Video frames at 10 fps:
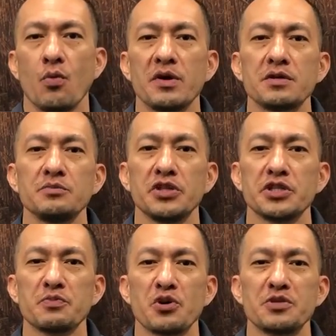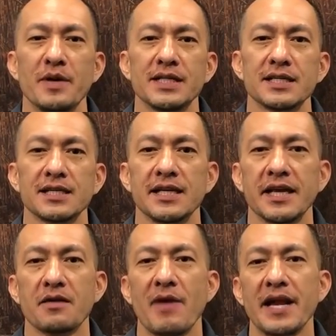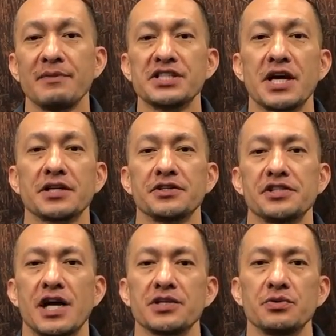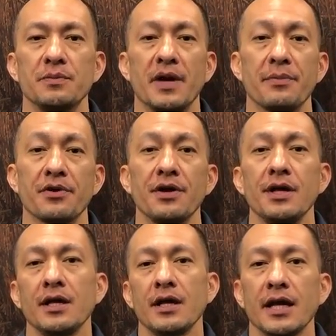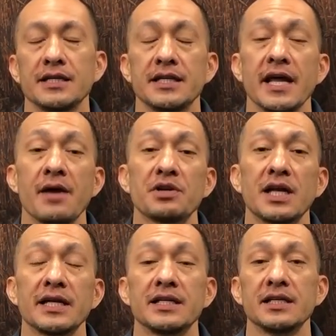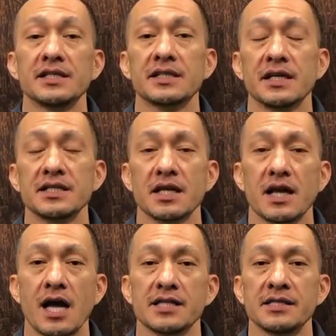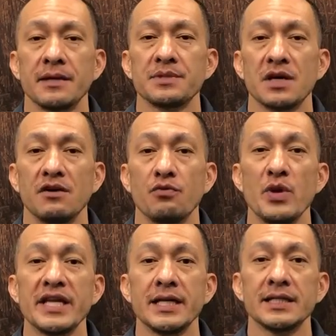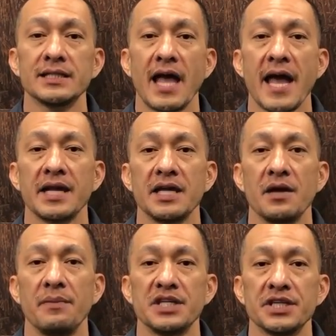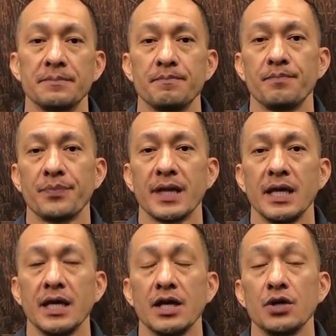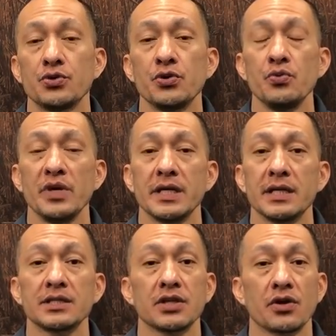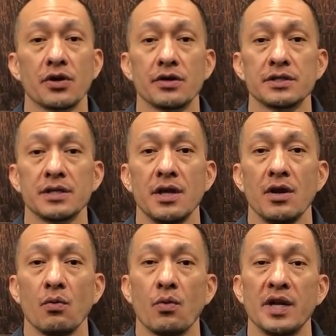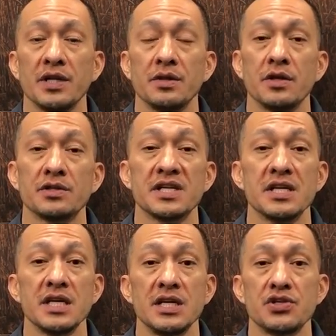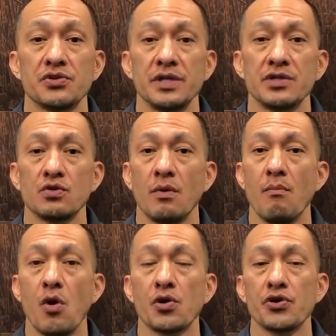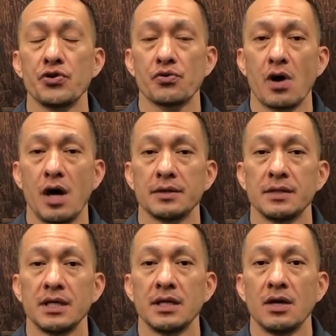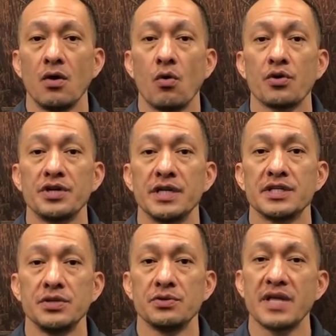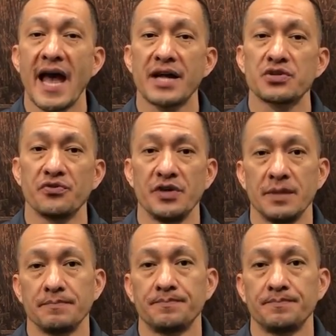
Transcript: Welcome to the Sports Medicine Clinic. My name is Dr. Joshua Peiper, and today I would like to discuss the concepts of weakness and inhibition. True weakness occurs when there's an injury to a motor neuron or disuse atrophy.